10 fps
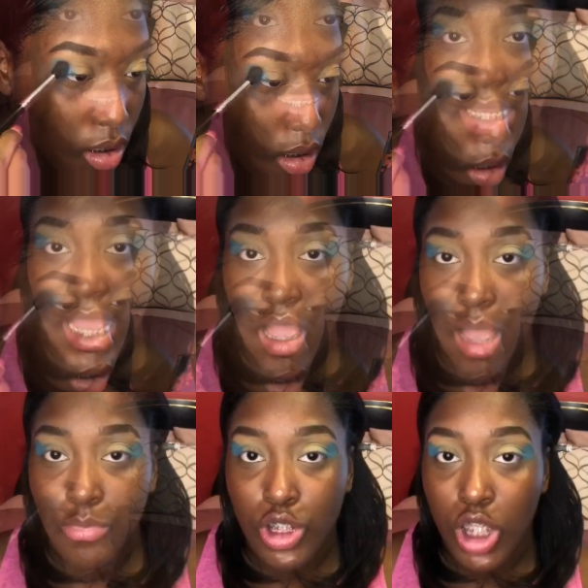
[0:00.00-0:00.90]
And now
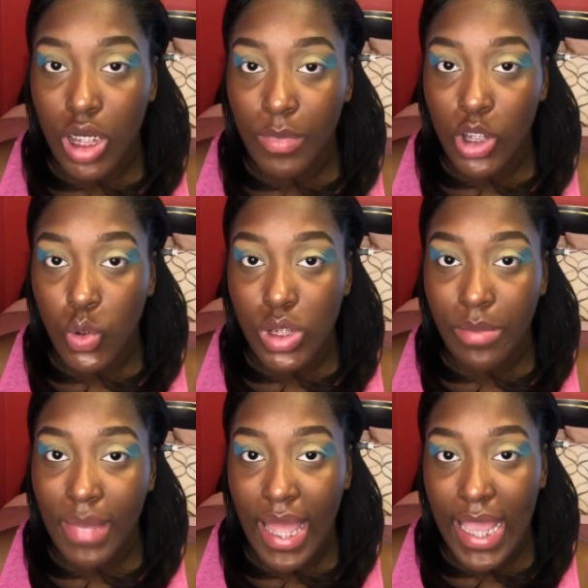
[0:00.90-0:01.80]
I'm just going to be using
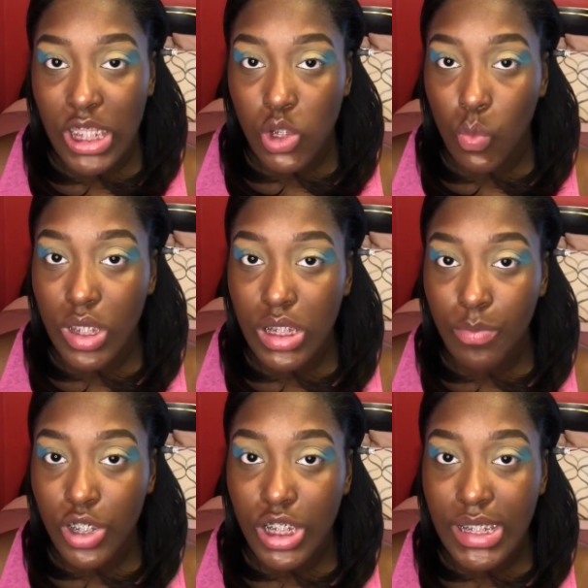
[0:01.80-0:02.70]
my
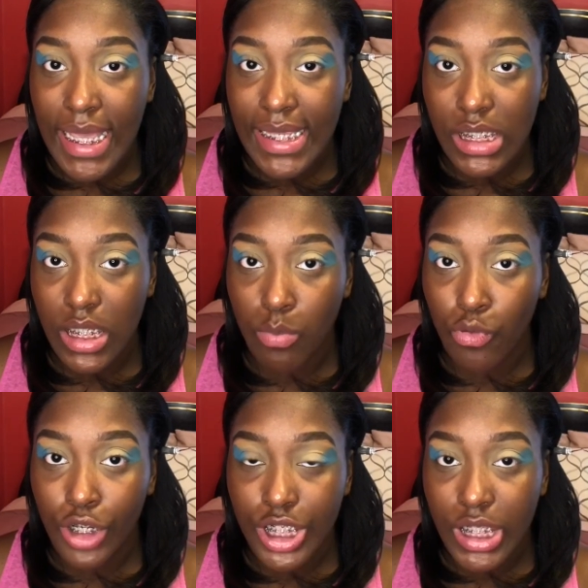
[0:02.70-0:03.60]
Whispers Instant
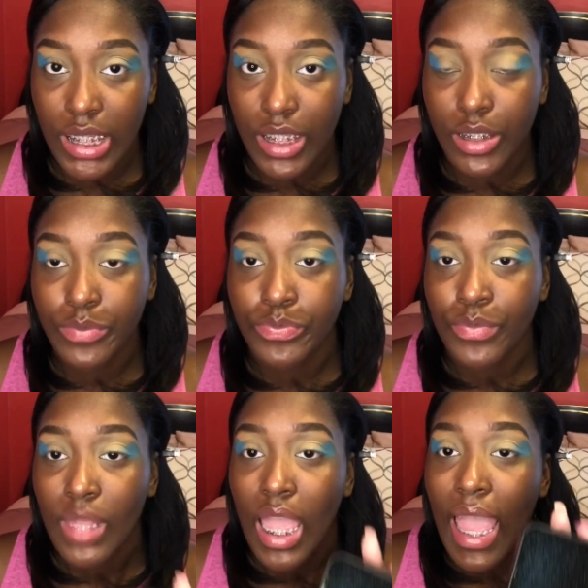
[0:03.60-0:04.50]
Brush Cleaner.
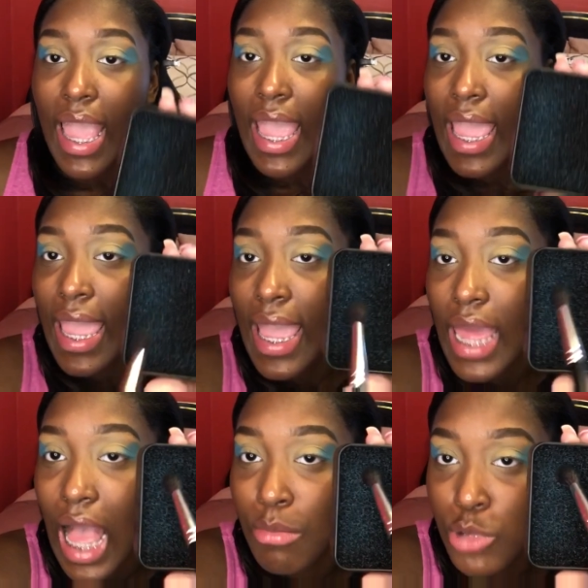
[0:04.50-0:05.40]

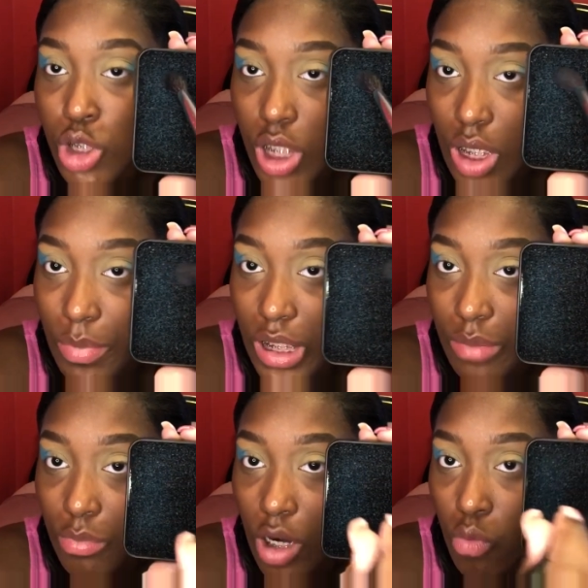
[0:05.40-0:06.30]
And I'm just going to
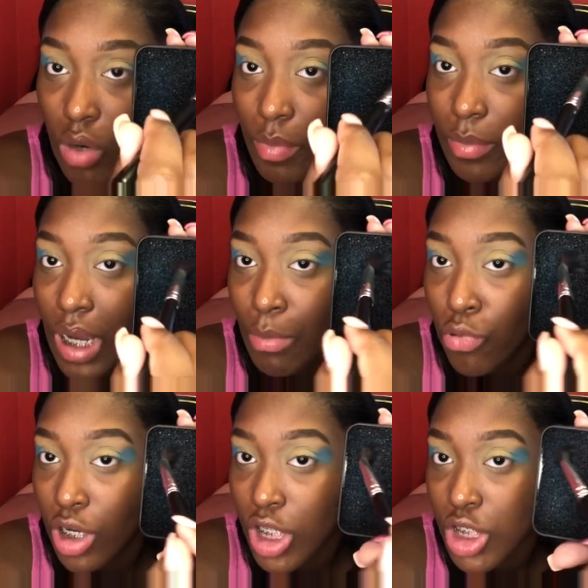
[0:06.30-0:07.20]
be rubbing my
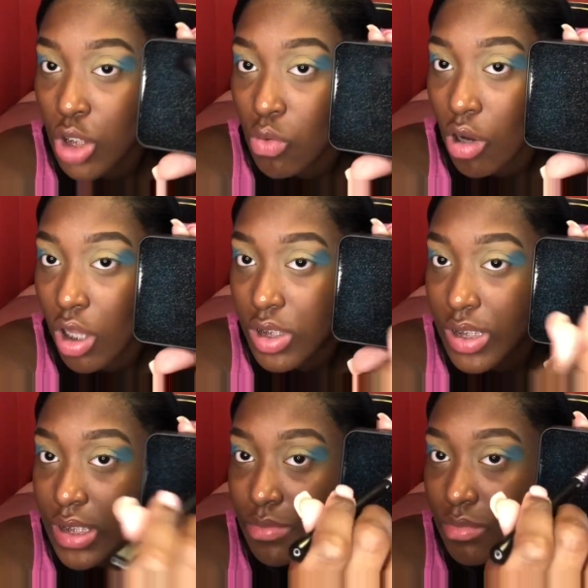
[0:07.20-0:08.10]
brush across
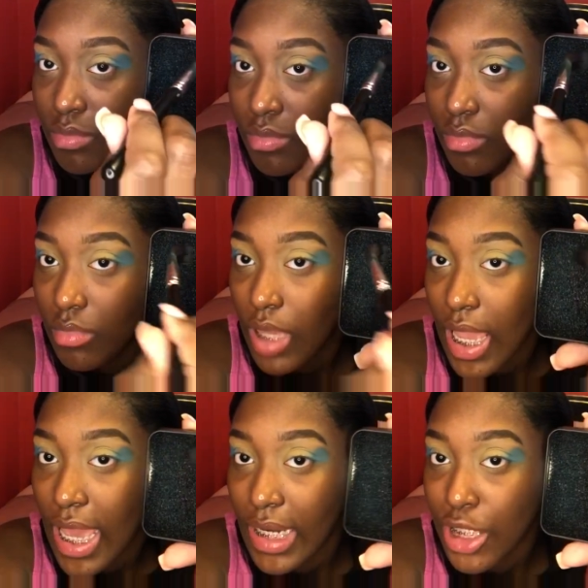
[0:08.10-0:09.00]
it.
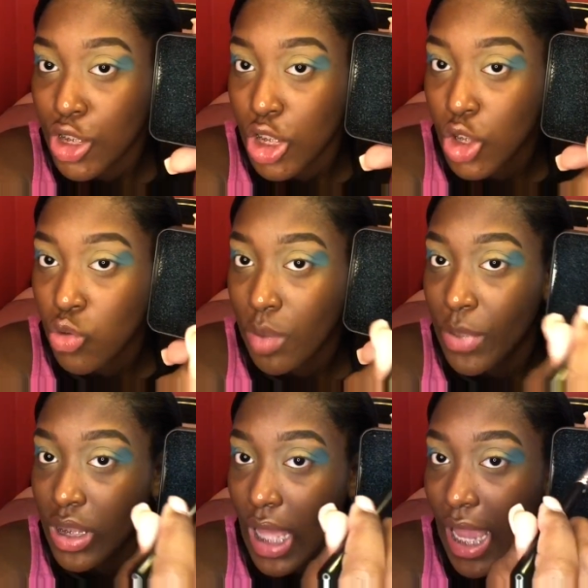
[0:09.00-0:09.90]
And it's just
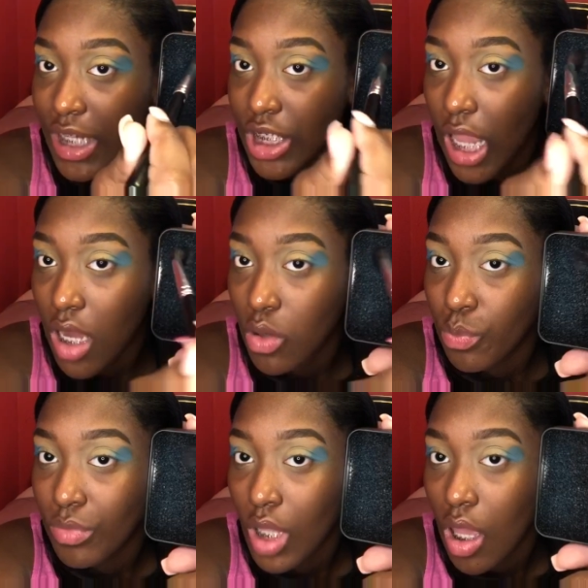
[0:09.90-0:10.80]
stripping the eyeshadow
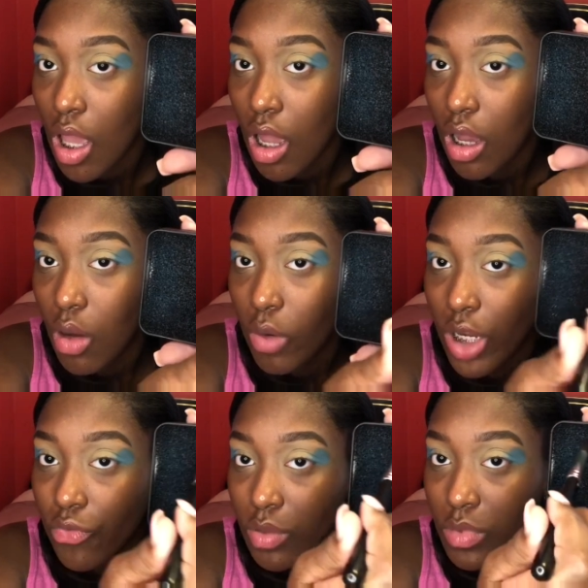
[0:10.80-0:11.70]

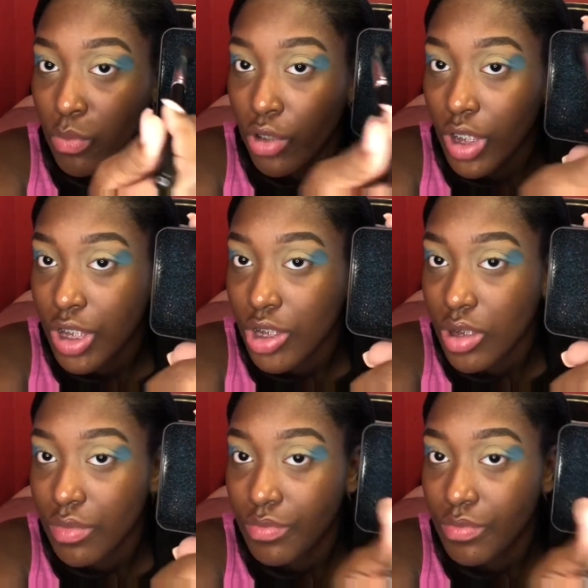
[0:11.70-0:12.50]
away from the brush.